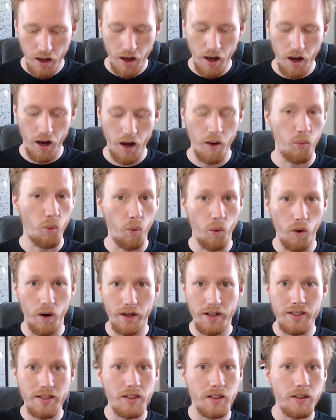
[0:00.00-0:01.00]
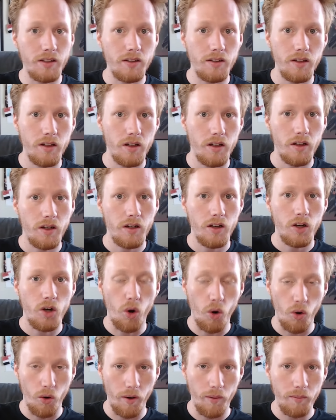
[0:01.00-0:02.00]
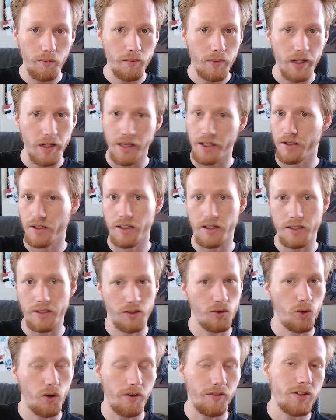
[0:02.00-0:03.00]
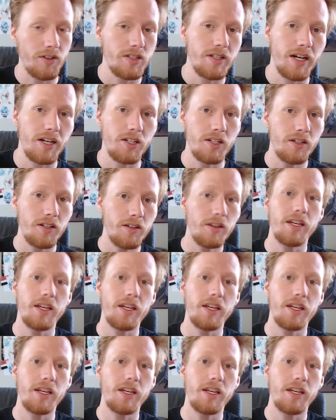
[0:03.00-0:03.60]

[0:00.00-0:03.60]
One is in Corum and is a dwarvish nation.